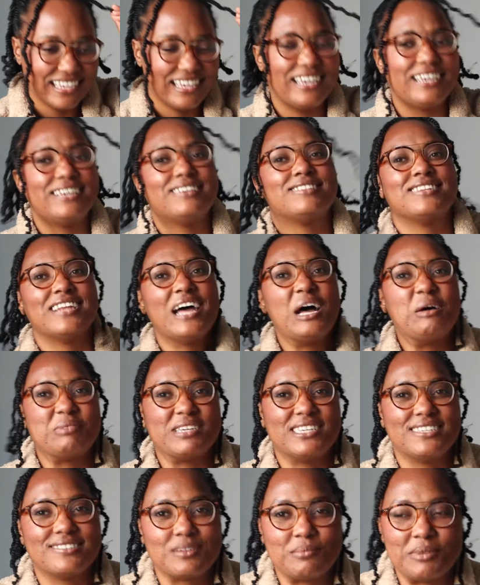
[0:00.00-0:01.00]
He's not,
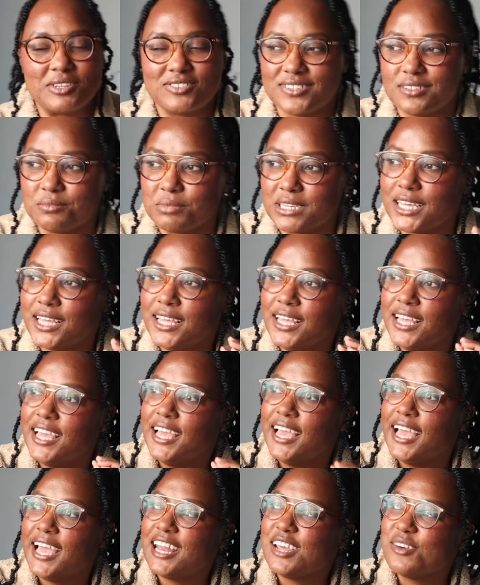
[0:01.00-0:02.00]
but he's supposed to be.
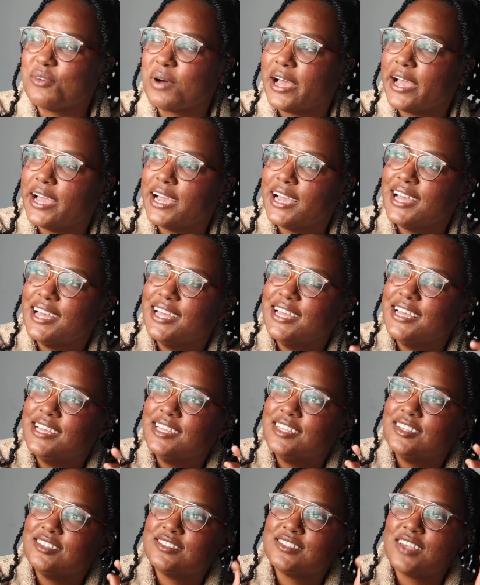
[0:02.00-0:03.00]
Anyway,
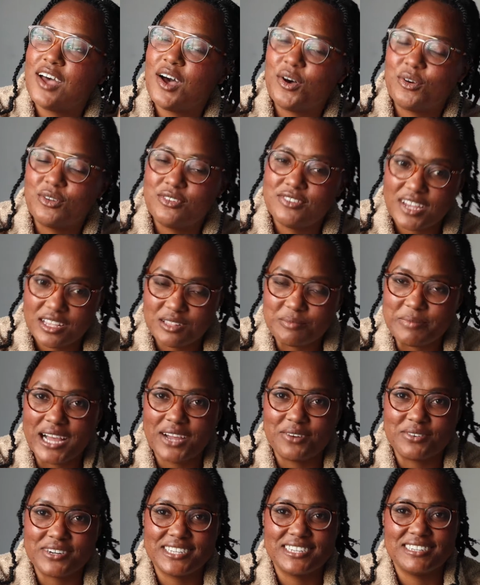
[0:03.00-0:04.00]
so does
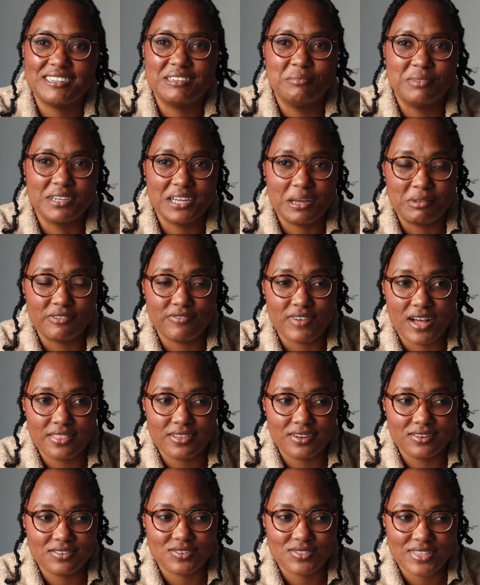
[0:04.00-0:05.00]
Byron become a
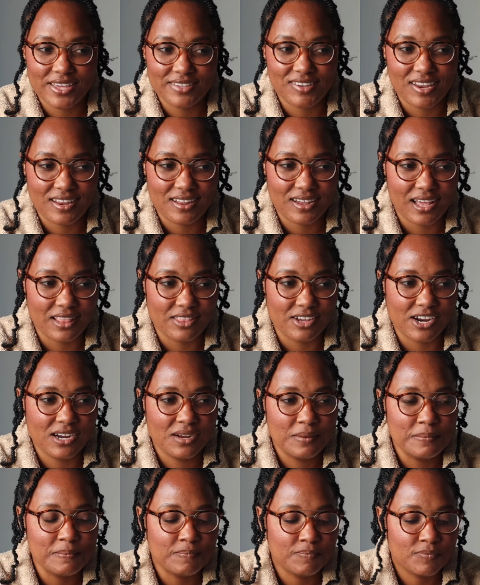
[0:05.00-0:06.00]
father? Do they stay together?
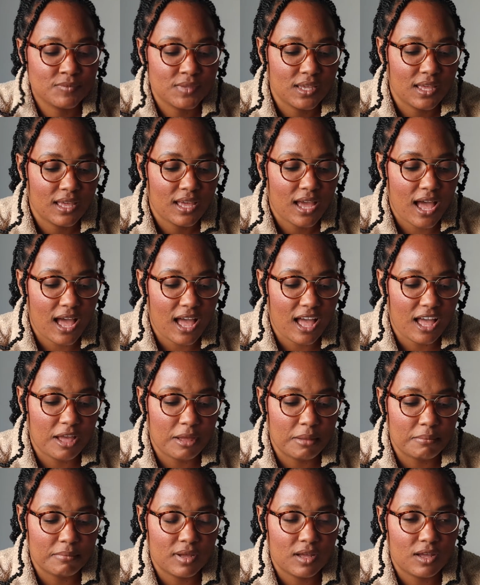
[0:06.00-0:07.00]

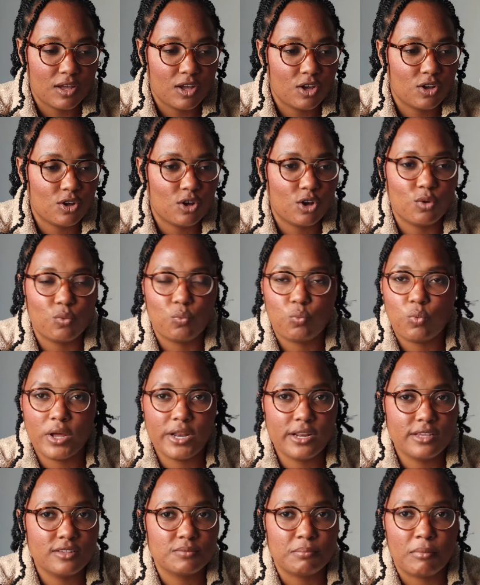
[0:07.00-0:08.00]

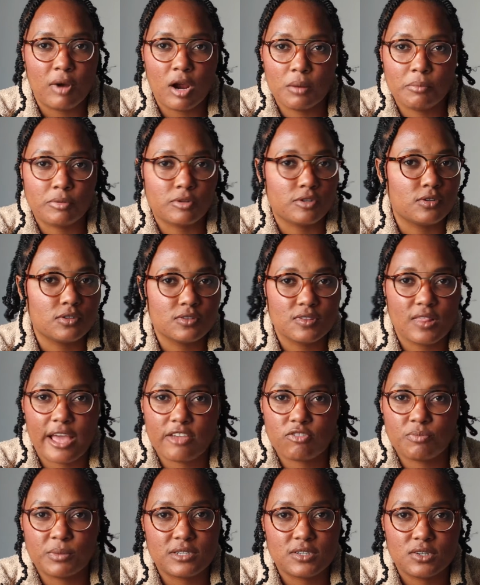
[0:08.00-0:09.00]
What is
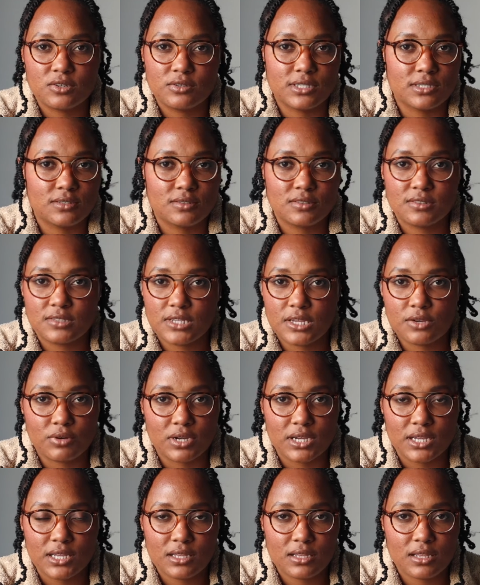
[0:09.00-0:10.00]
Marble/Matilda's
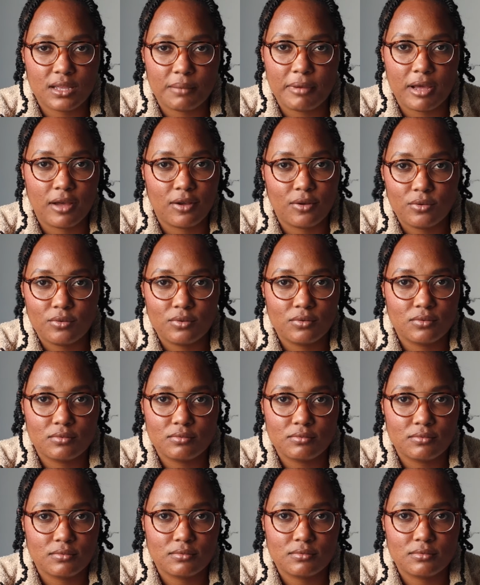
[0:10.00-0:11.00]
secret about
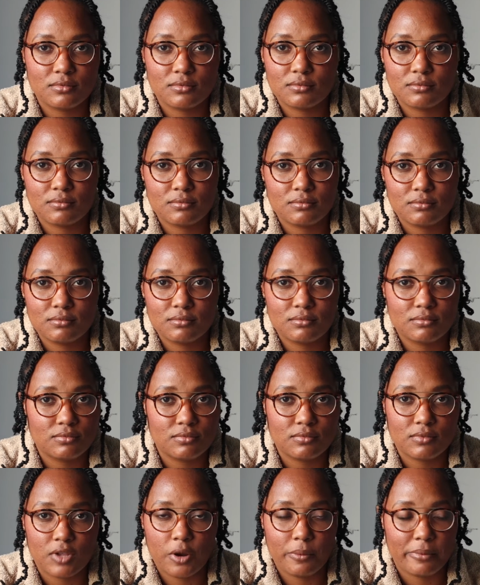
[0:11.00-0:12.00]

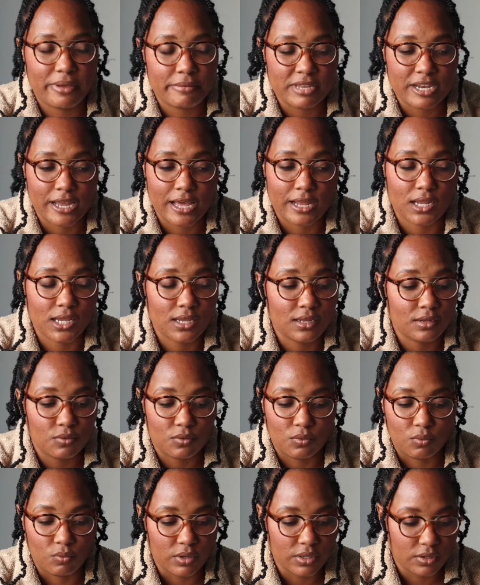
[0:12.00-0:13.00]
her baby daddy?
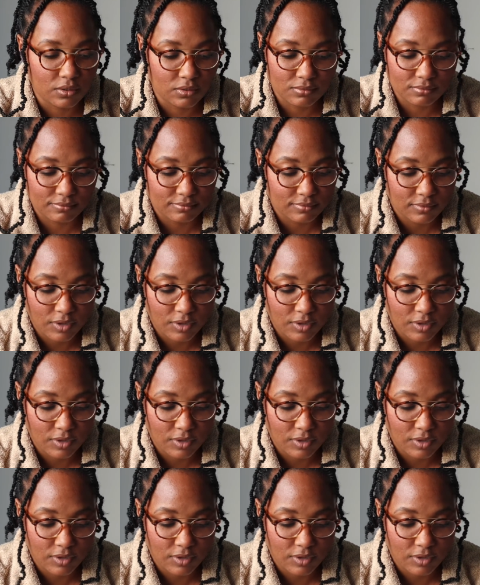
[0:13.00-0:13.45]
We'll